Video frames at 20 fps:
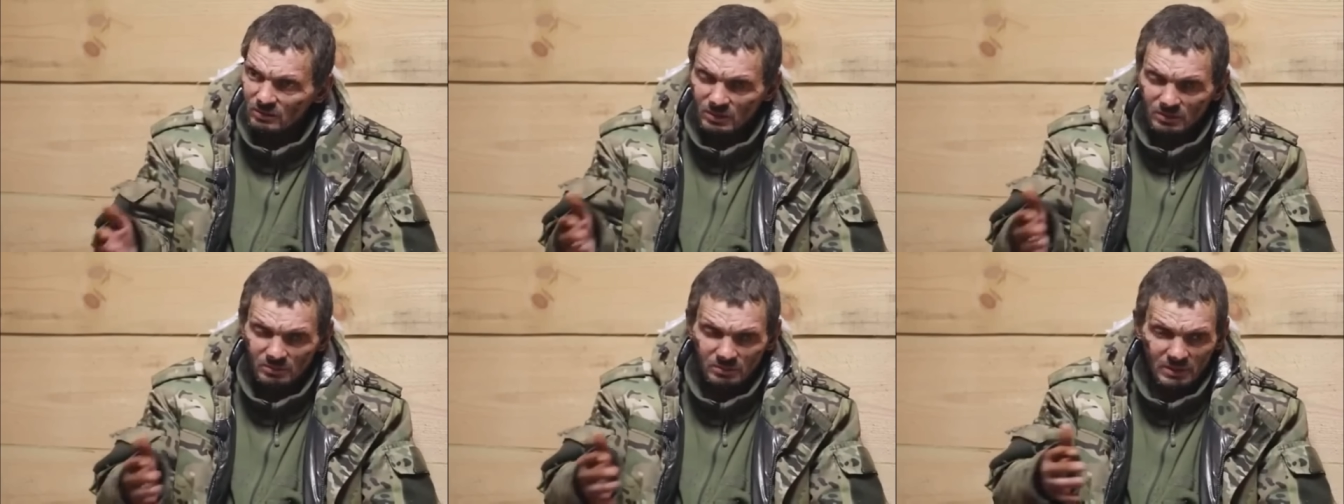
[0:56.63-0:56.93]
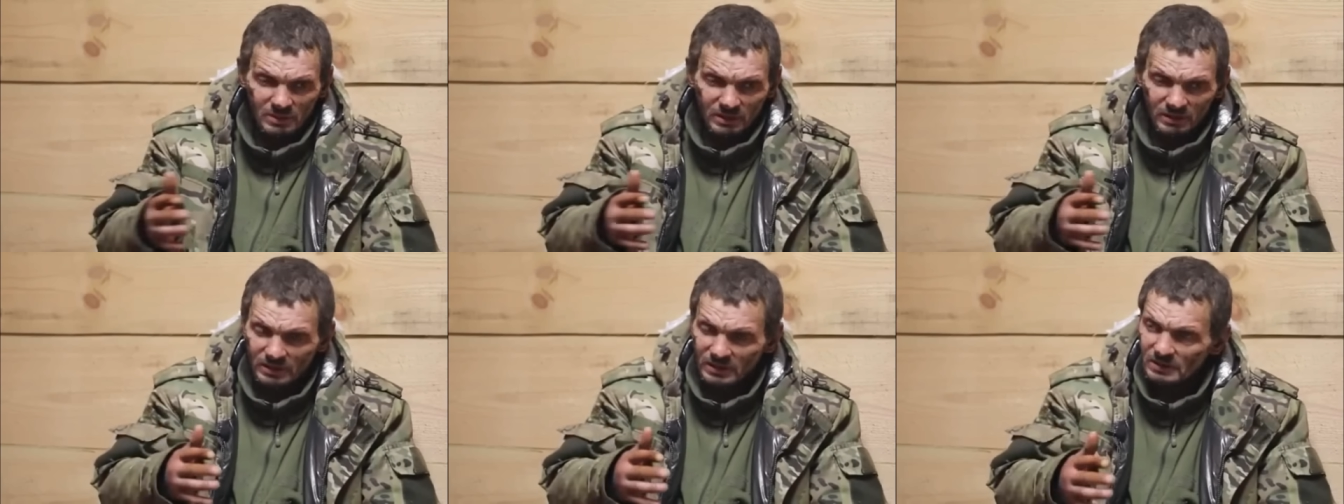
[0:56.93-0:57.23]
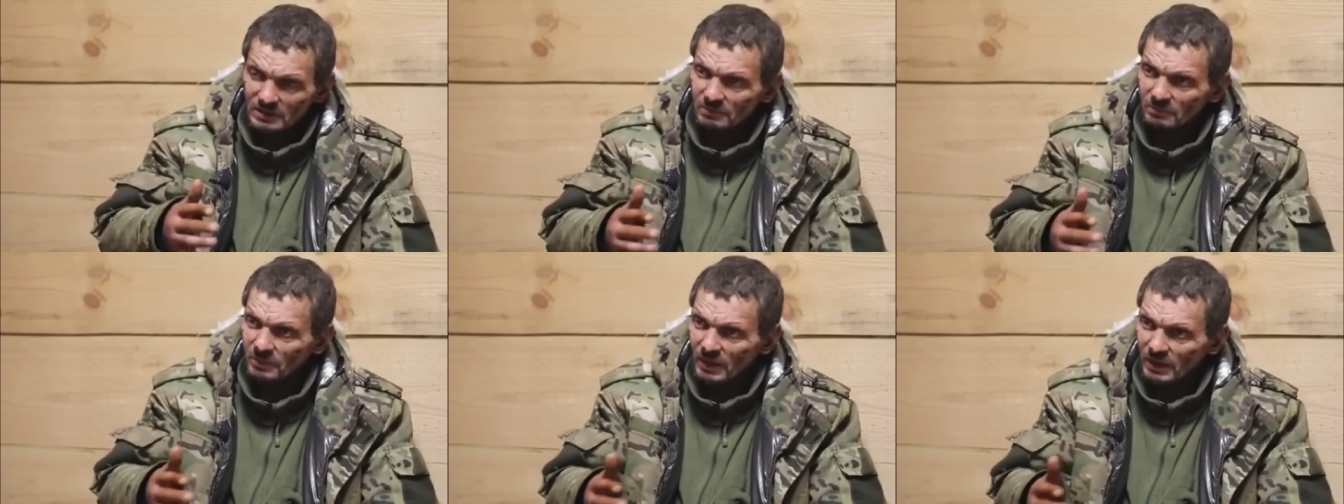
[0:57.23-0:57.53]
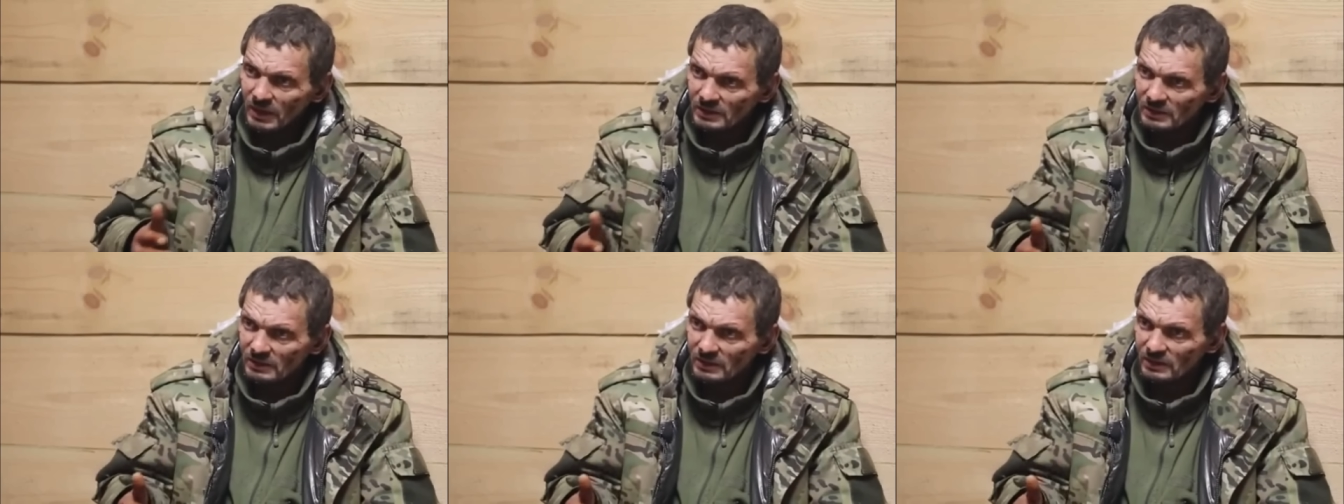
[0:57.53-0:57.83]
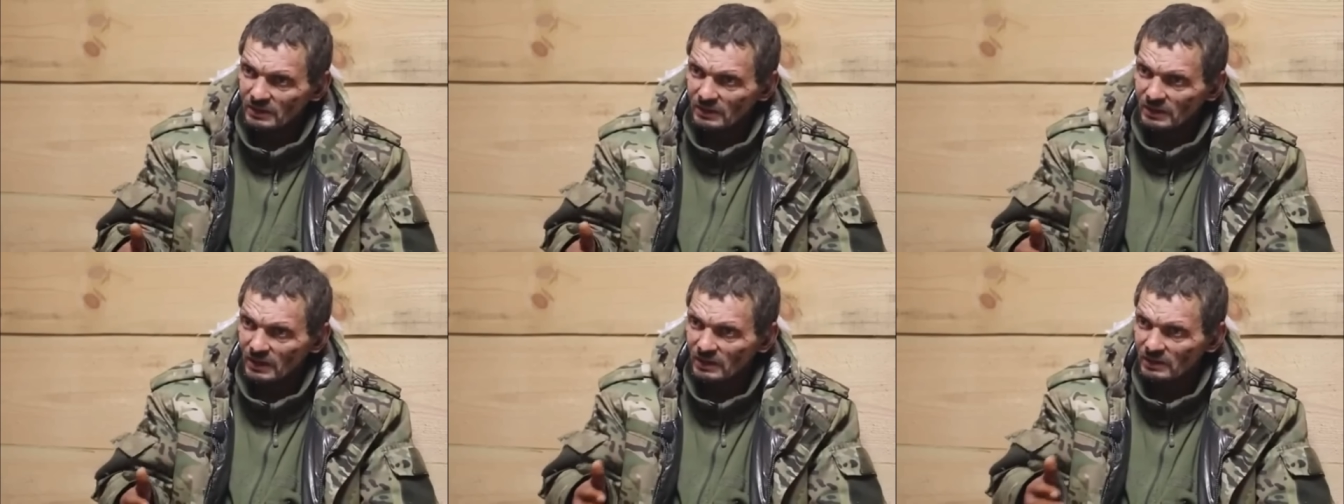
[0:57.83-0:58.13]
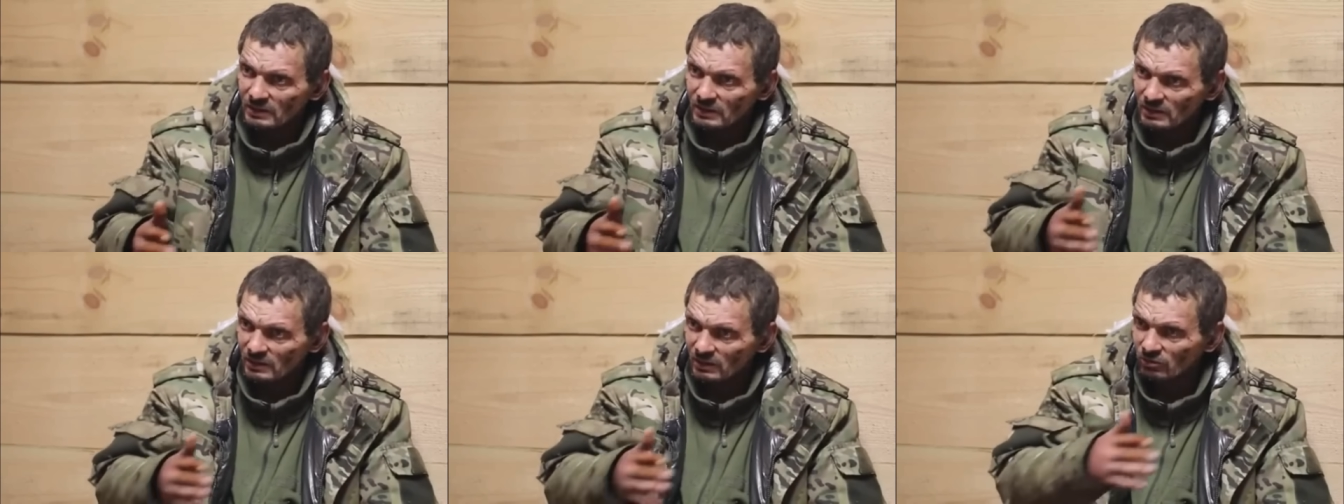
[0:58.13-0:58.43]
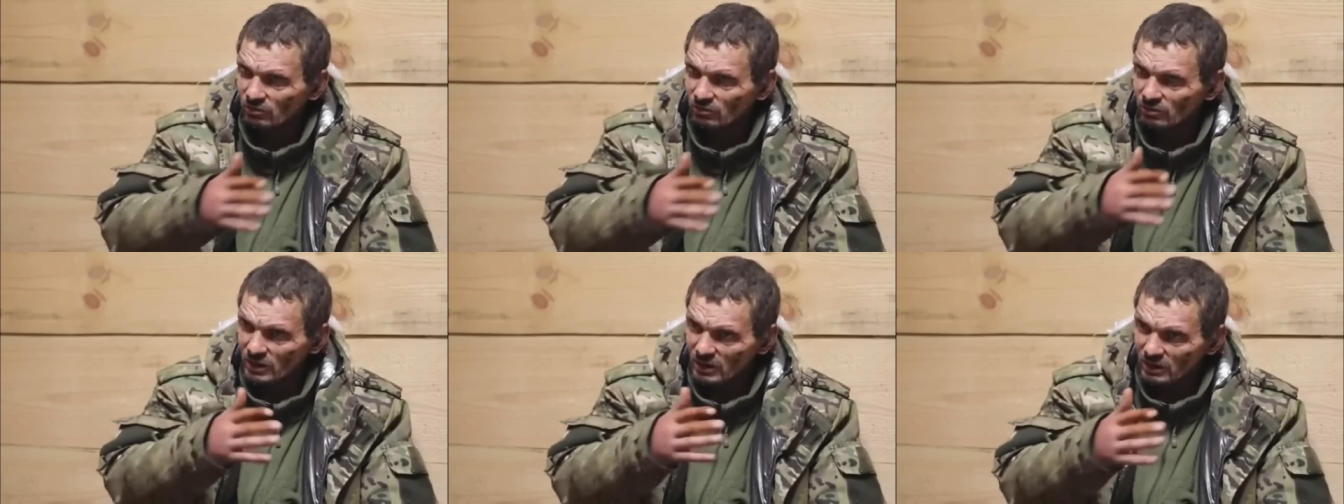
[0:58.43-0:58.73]
were running around, panicking, and that tank
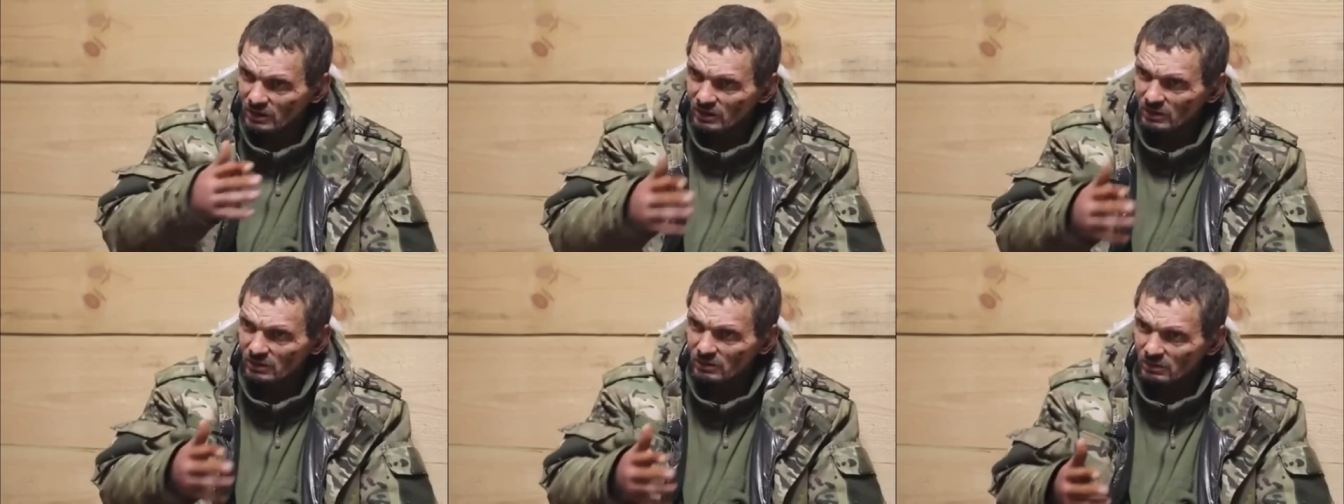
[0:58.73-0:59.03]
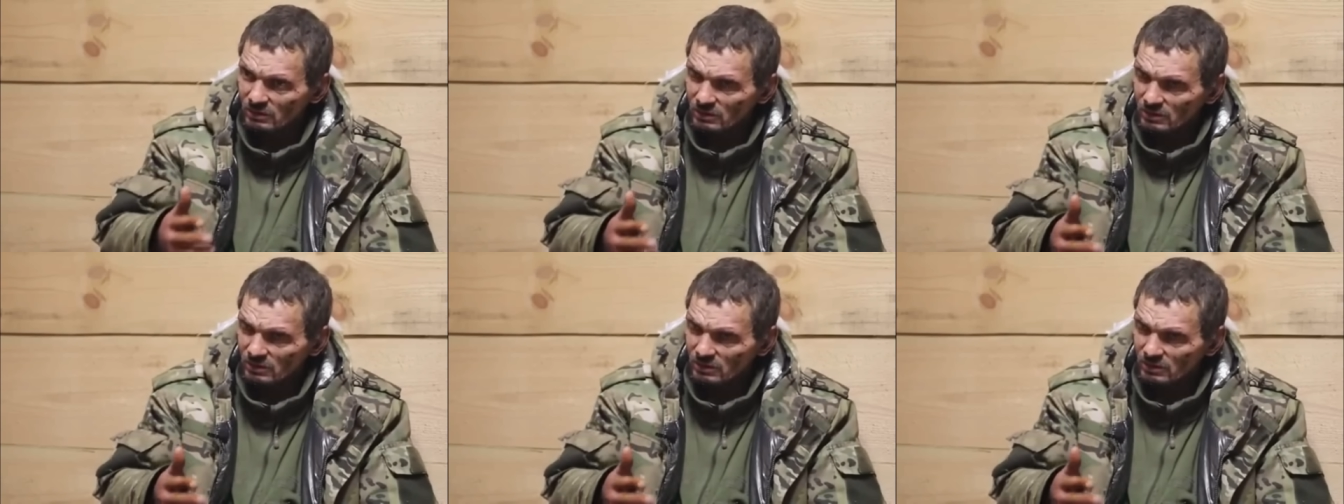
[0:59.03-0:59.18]
drove off.